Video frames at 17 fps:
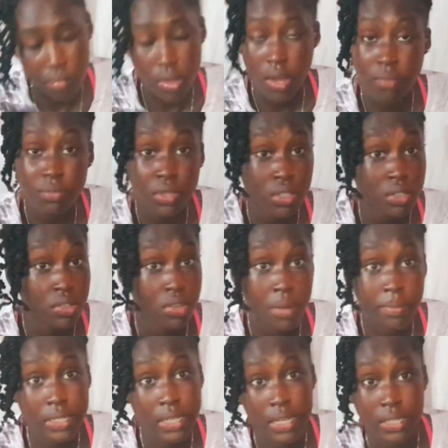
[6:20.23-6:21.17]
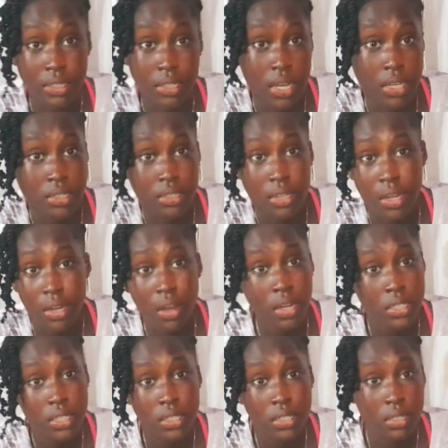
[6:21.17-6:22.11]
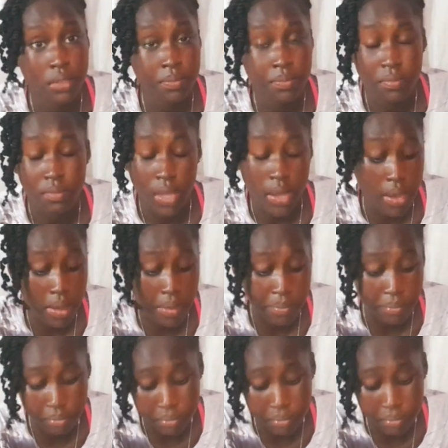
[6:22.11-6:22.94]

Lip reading: I'm just traumatized, guys. Like, honestly, I am.